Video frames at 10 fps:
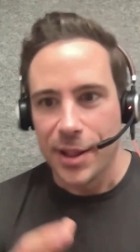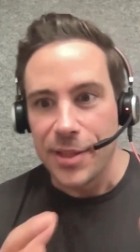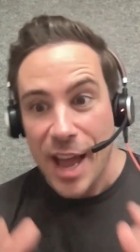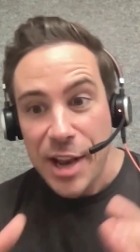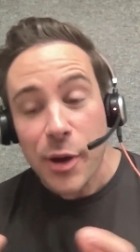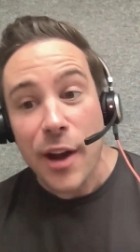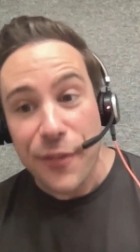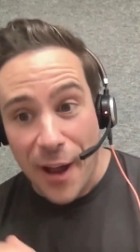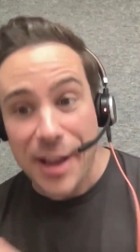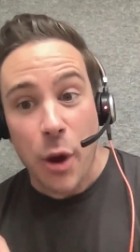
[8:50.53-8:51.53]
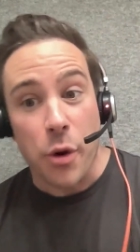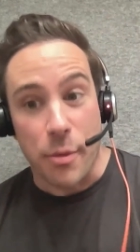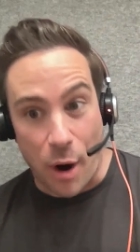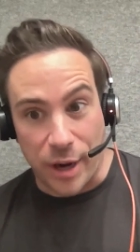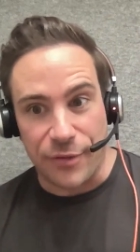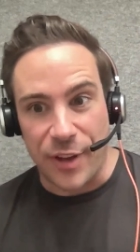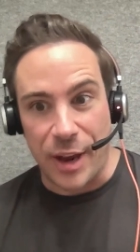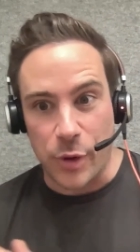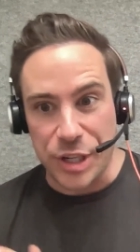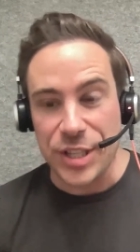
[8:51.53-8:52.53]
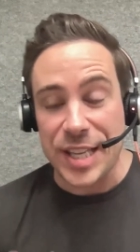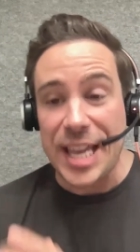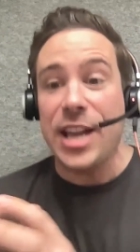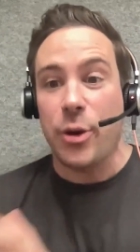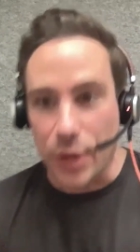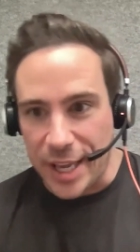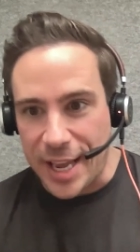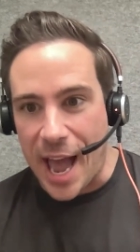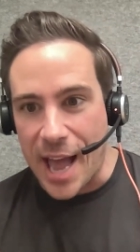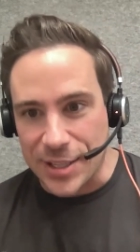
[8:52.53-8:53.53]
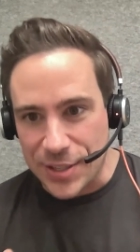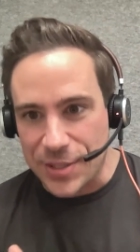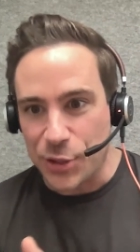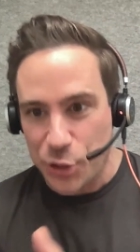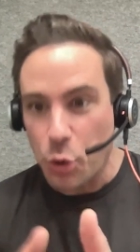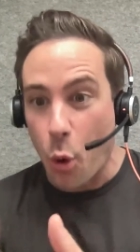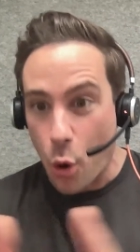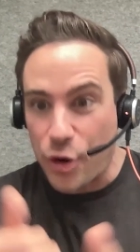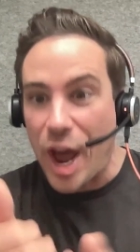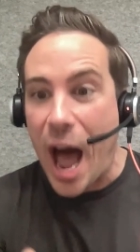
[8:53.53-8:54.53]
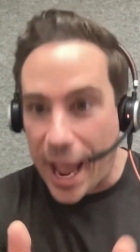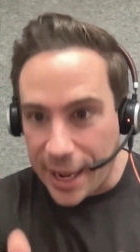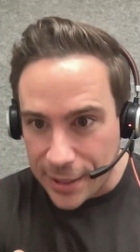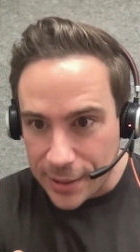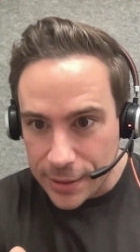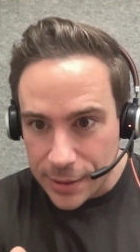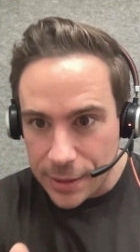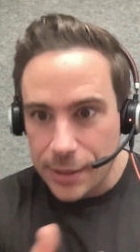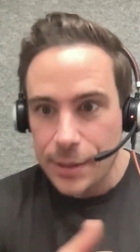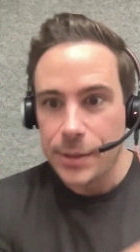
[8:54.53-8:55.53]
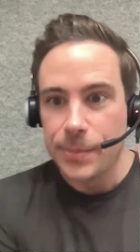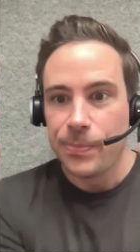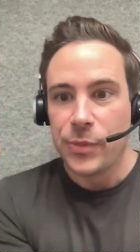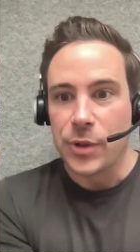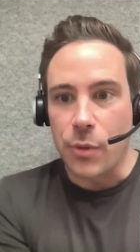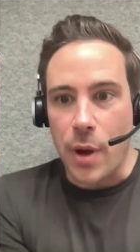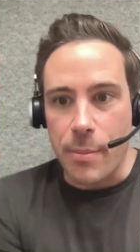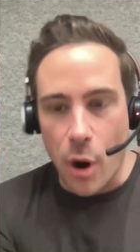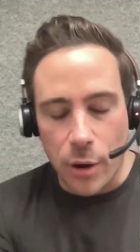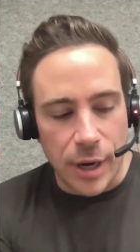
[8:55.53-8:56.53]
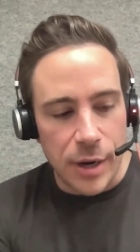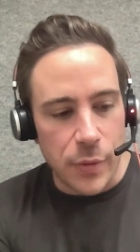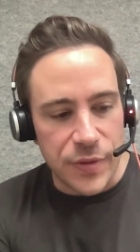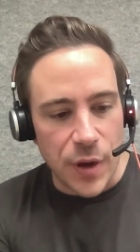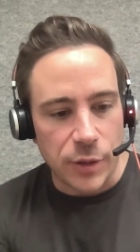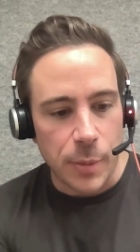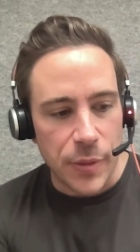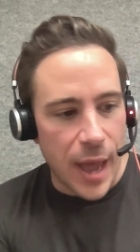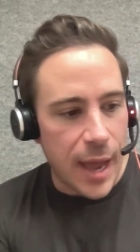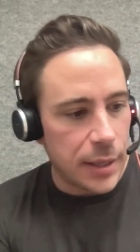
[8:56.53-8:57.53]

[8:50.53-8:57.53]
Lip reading: then you got to find go-to-market fit, which is equally as do or die. Right, Mark? I know we talked about that.